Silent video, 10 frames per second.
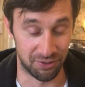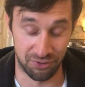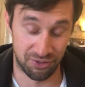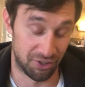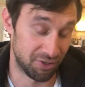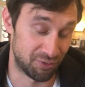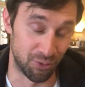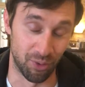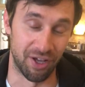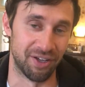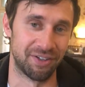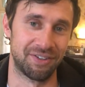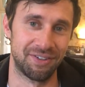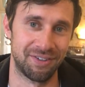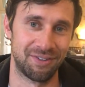Sure, if you want.
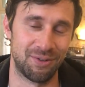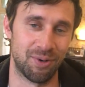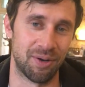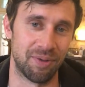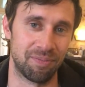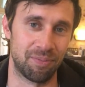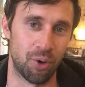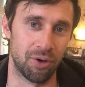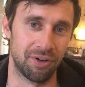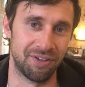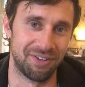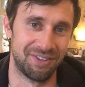If you want to be bored.